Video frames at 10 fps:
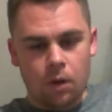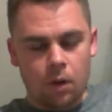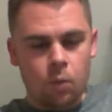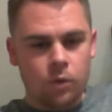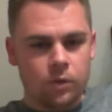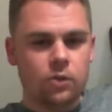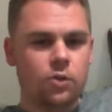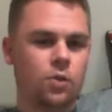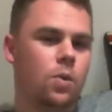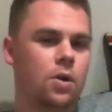I wasn't
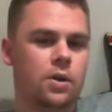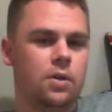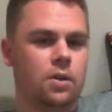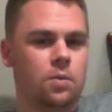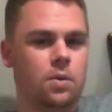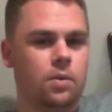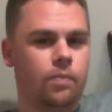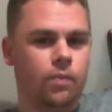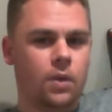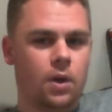too worried at this point.
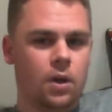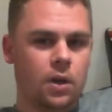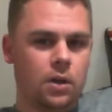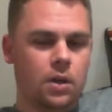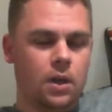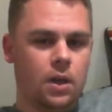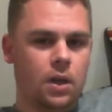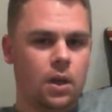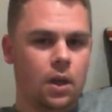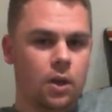
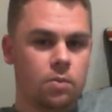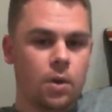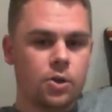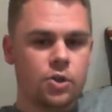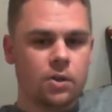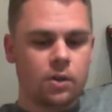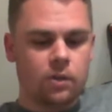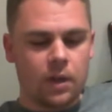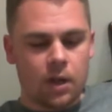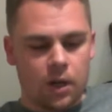As much as I was
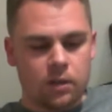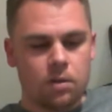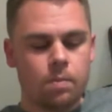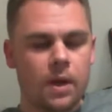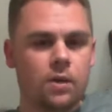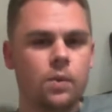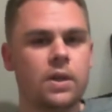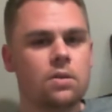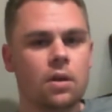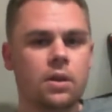saying I had some bad
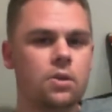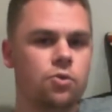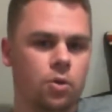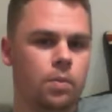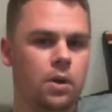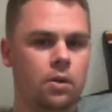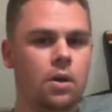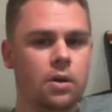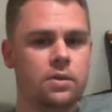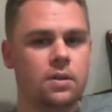weeks, I didn't drop below
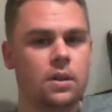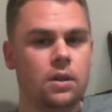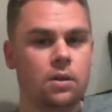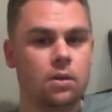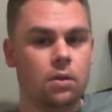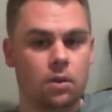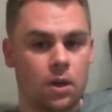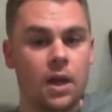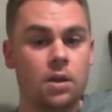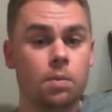90 at
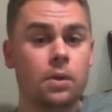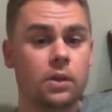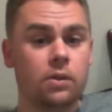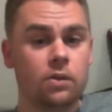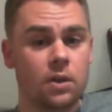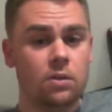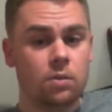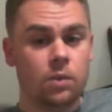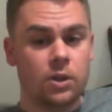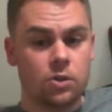any point in the season,
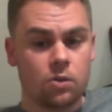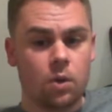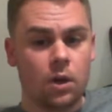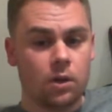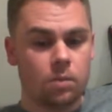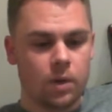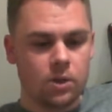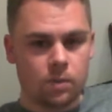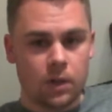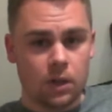which is quite a good
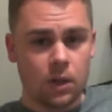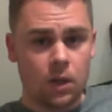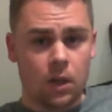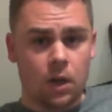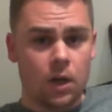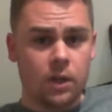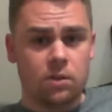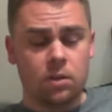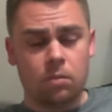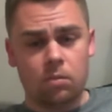benchmark. I had
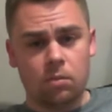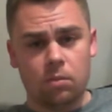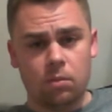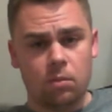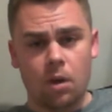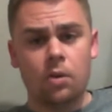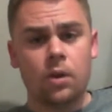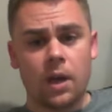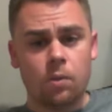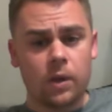some
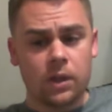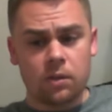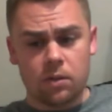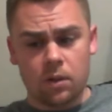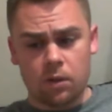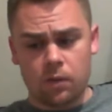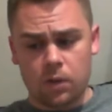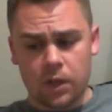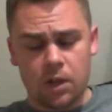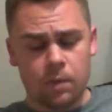okay weeks, and I
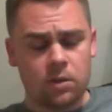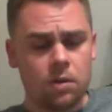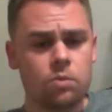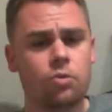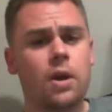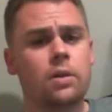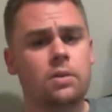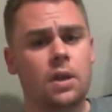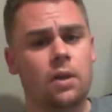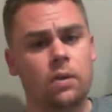thought, okay, my team's rallying
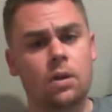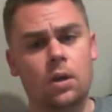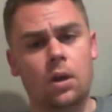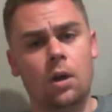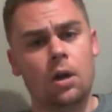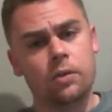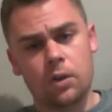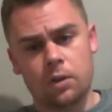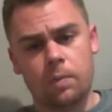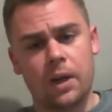together. I've
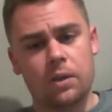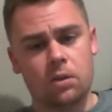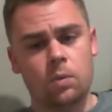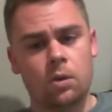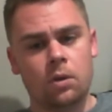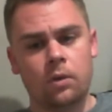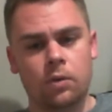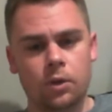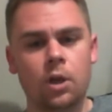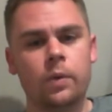got the players I want. I've
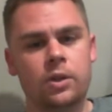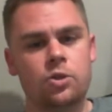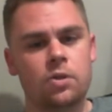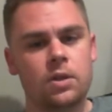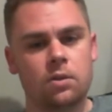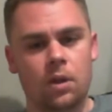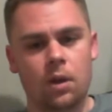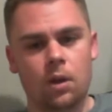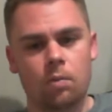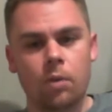got no injuries.
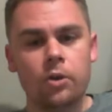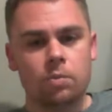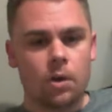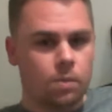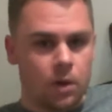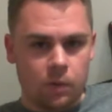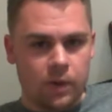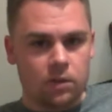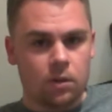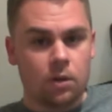Most of my bye
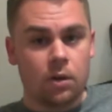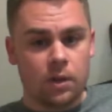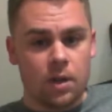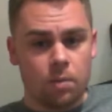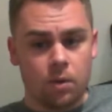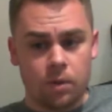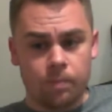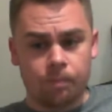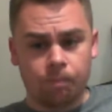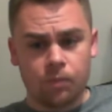weeks had gone at that point.
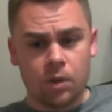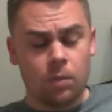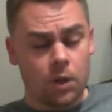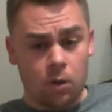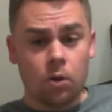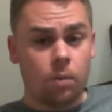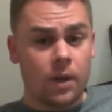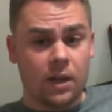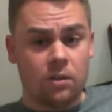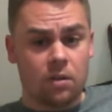My
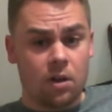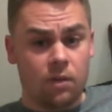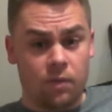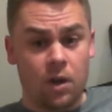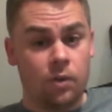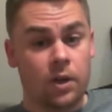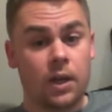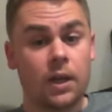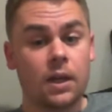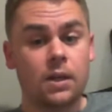quarterback had started firing
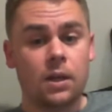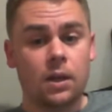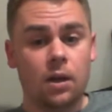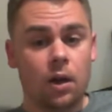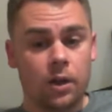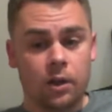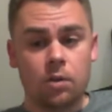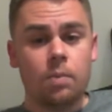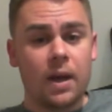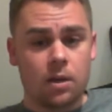again. I had a
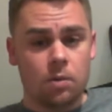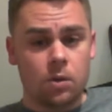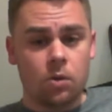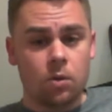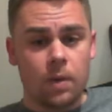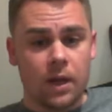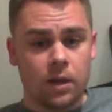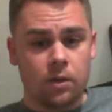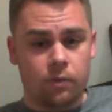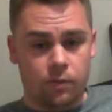good backup quarterback
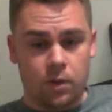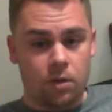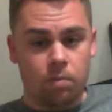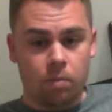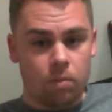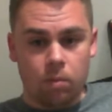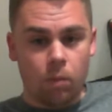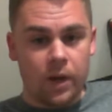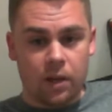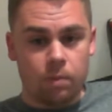for
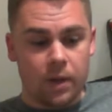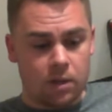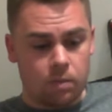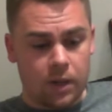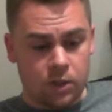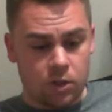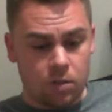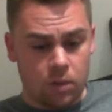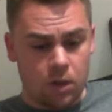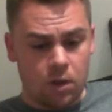when he had a bad matchup.
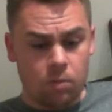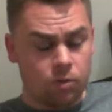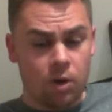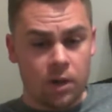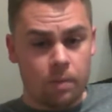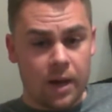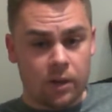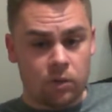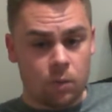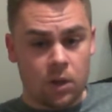My running
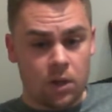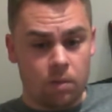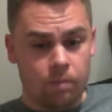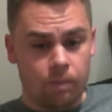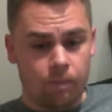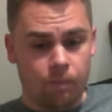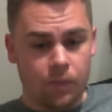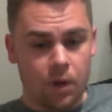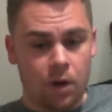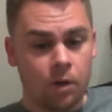backs were
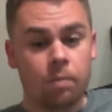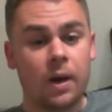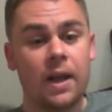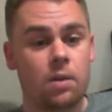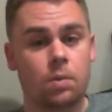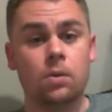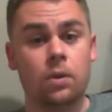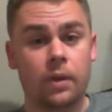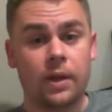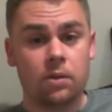unplayable
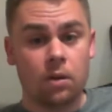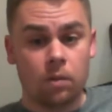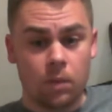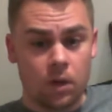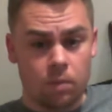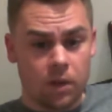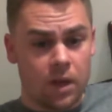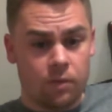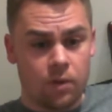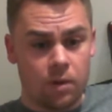at that time.
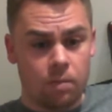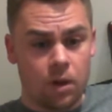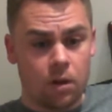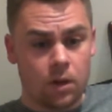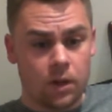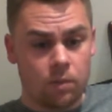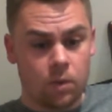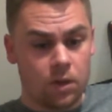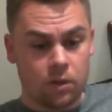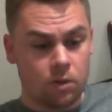McCaffrey and Barkley
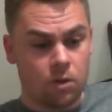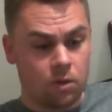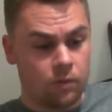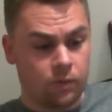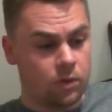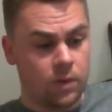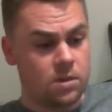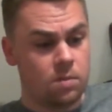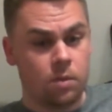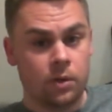had gone off for
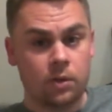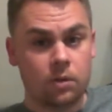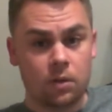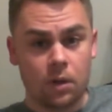20 points.